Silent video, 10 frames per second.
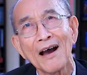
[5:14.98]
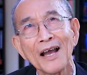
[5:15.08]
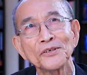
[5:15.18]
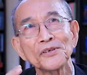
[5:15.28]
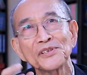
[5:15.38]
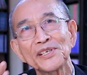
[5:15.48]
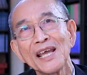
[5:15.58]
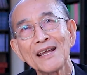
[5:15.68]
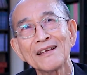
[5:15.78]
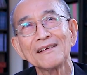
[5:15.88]
I should
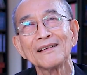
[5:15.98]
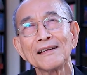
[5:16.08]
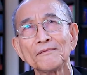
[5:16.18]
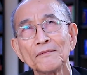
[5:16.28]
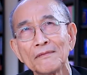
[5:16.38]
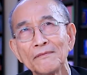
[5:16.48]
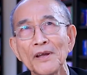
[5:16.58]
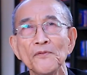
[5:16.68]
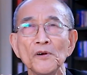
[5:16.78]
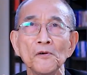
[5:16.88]
say,
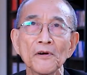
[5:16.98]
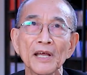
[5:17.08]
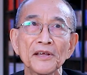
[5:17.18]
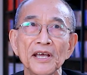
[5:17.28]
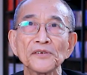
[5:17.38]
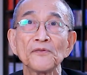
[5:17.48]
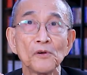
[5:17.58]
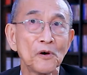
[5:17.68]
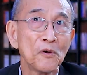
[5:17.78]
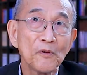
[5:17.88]
when we look at cash
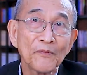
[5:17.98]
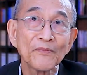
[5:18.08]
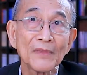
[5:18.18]
flow